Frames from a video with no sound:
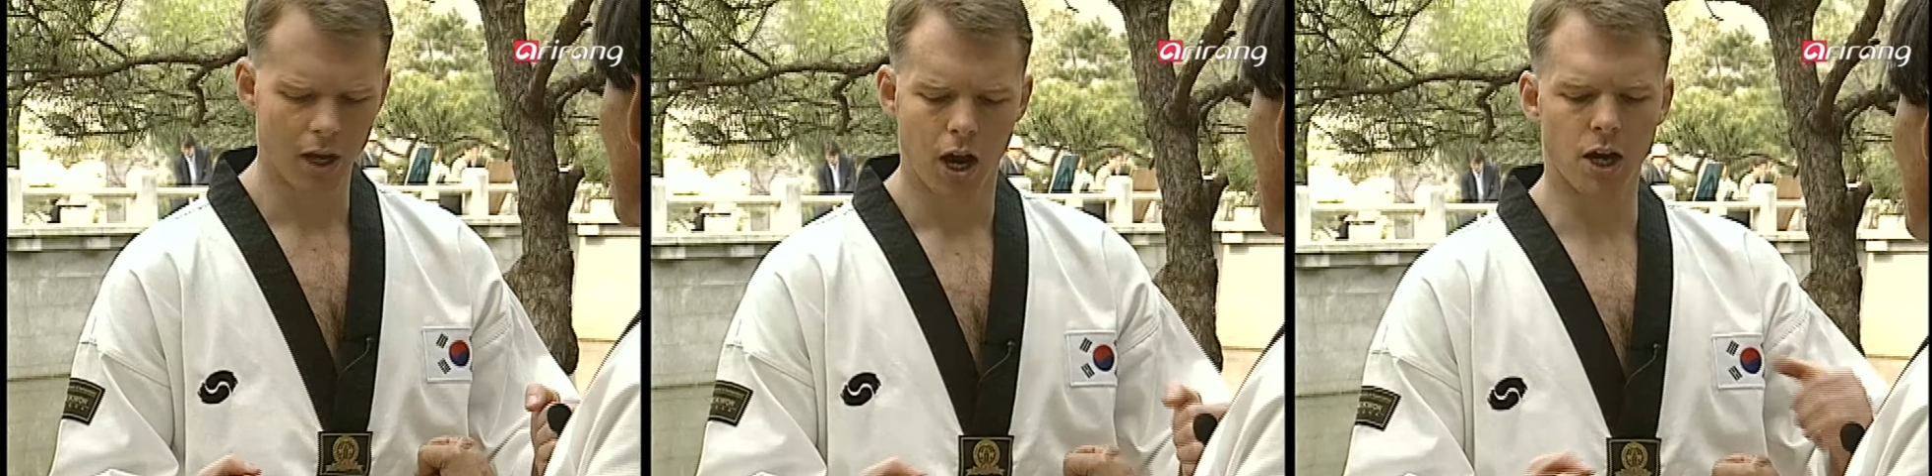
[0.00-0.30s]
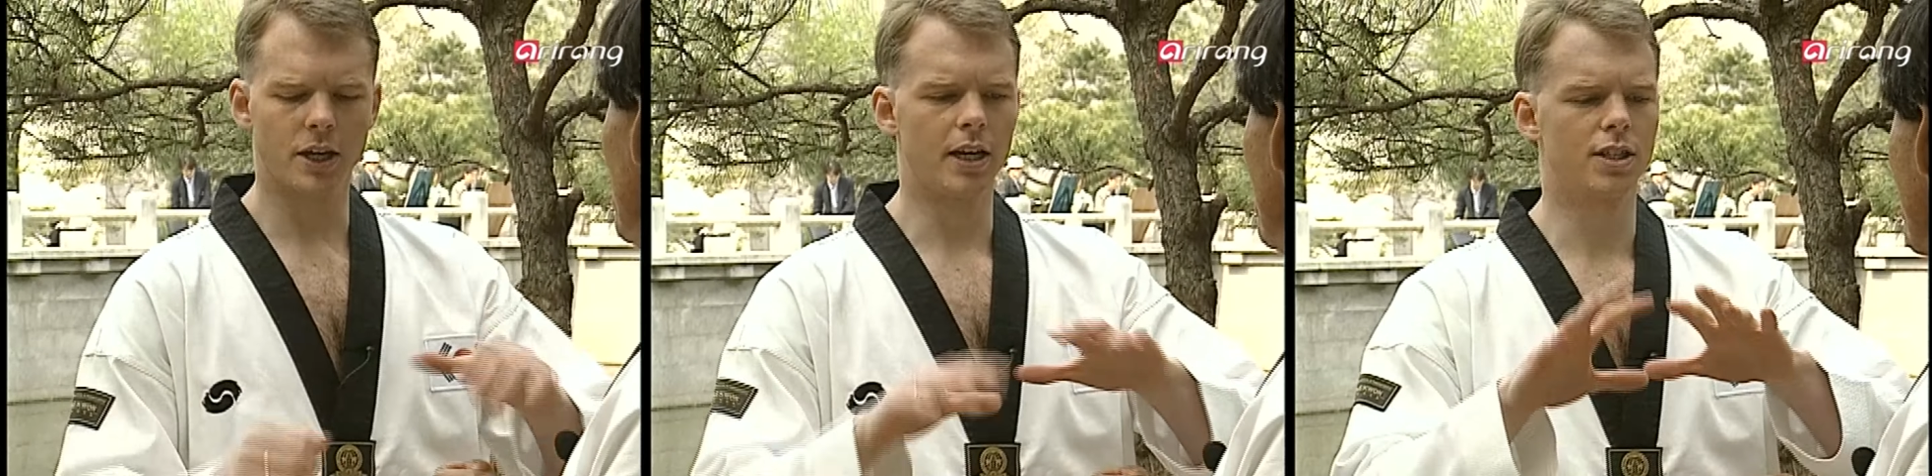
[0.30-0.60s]

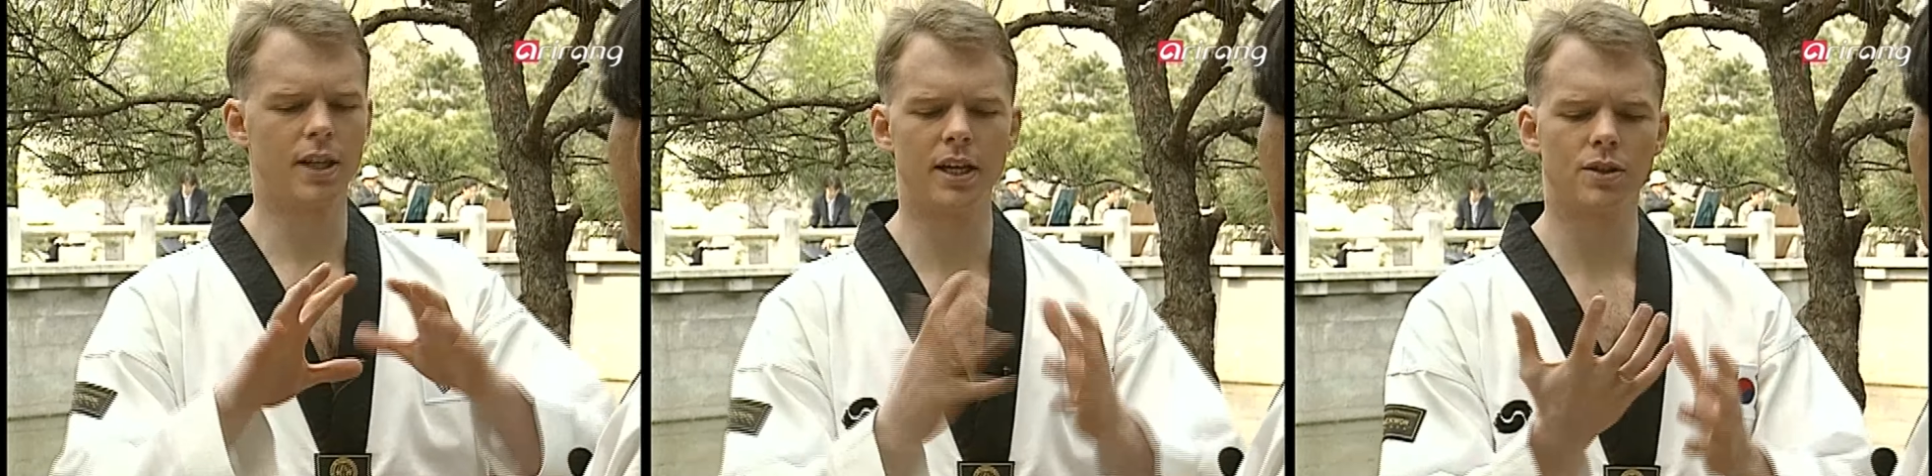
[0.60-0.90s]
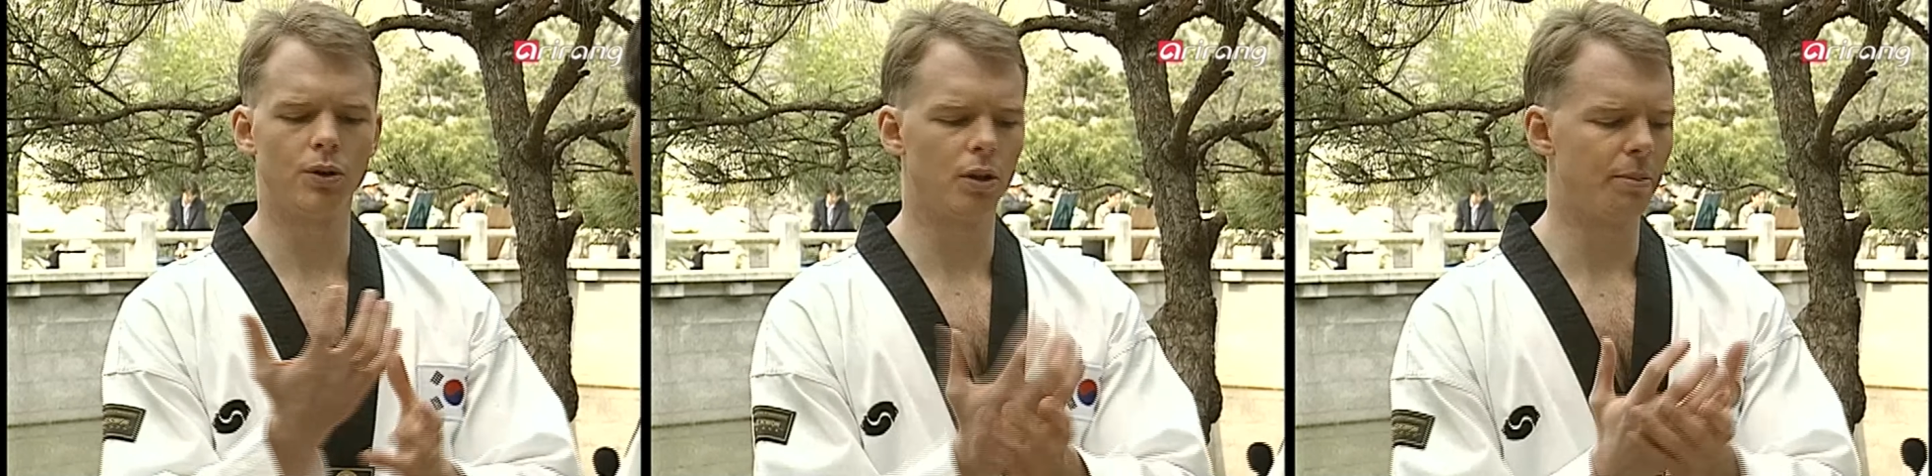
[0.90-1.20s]
Okay, so that's
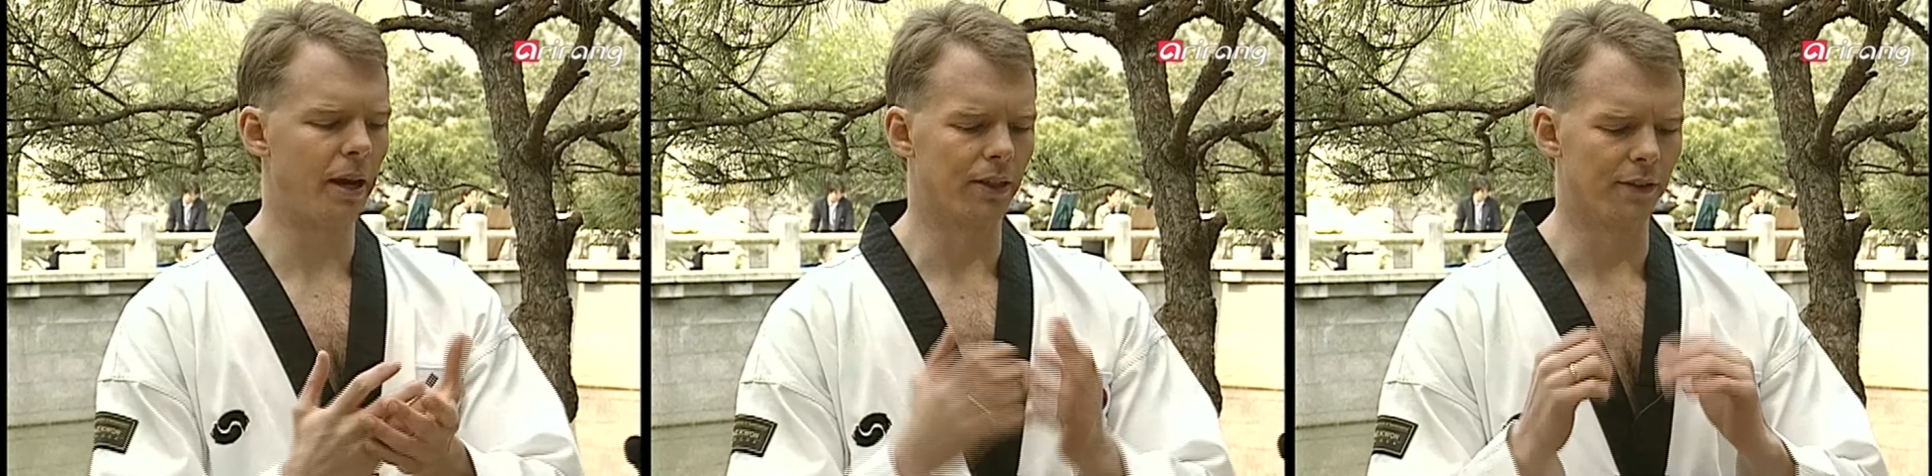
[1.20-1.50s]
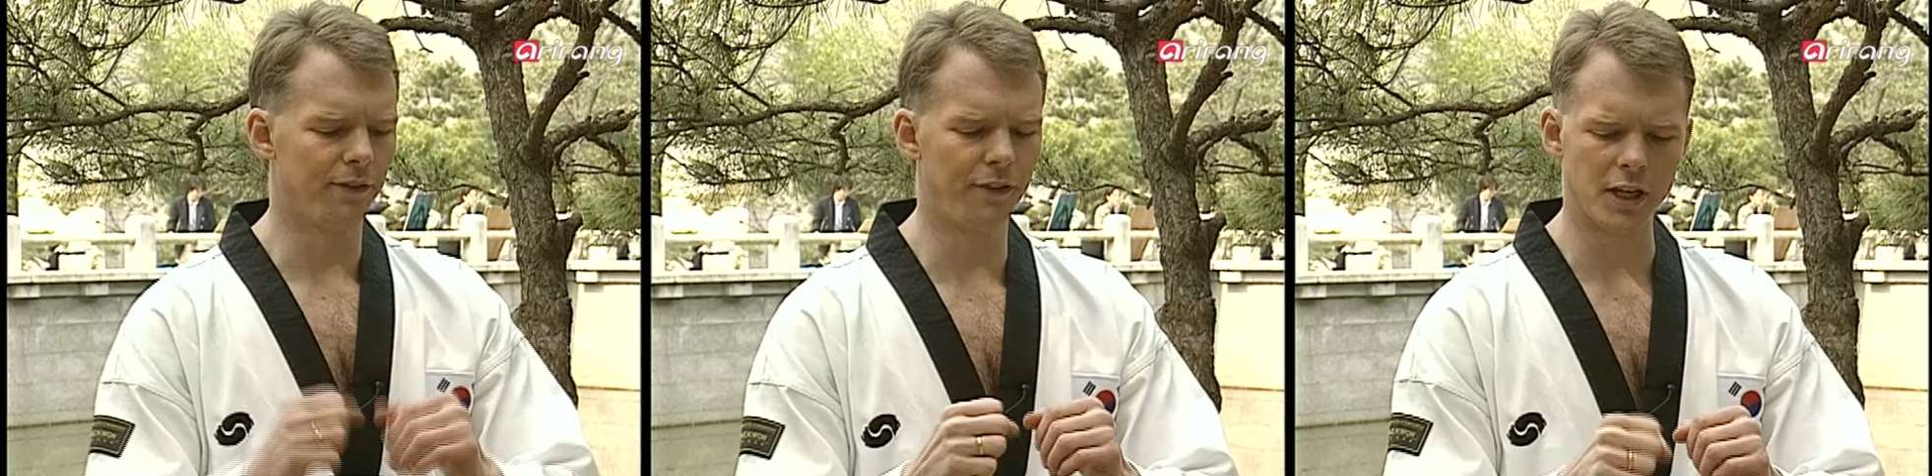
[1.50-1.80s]
all about the
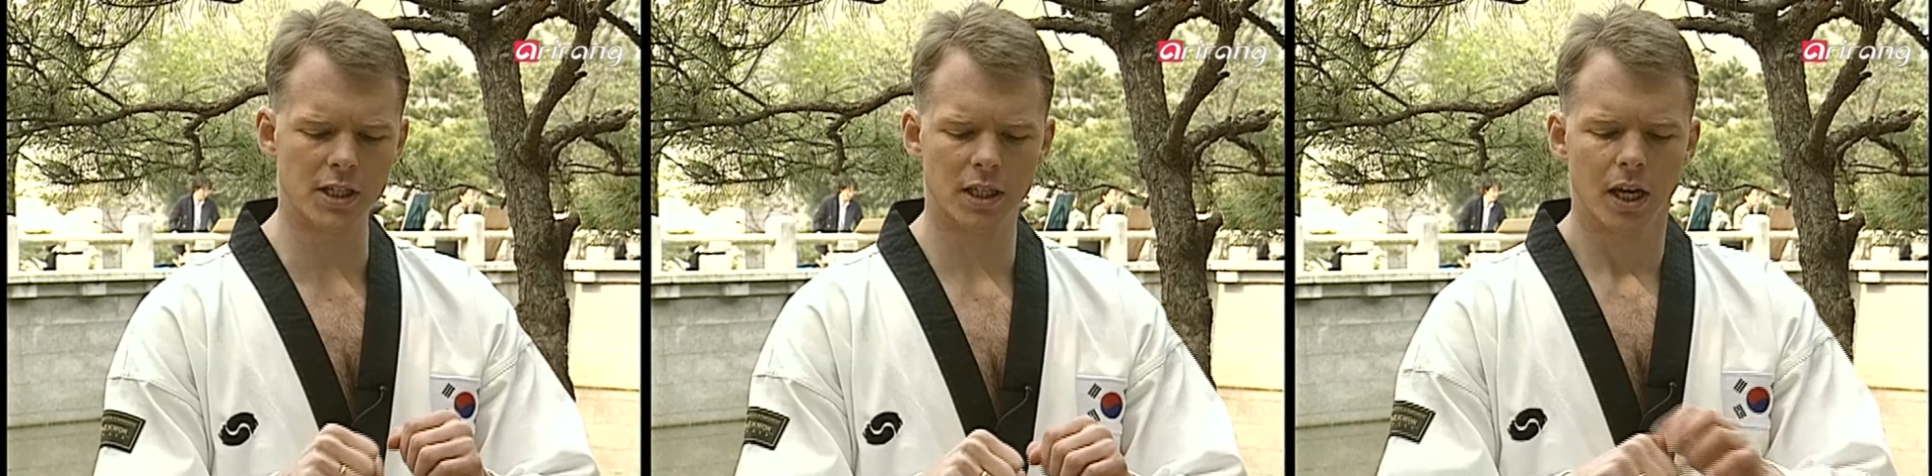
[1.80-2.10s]
fist.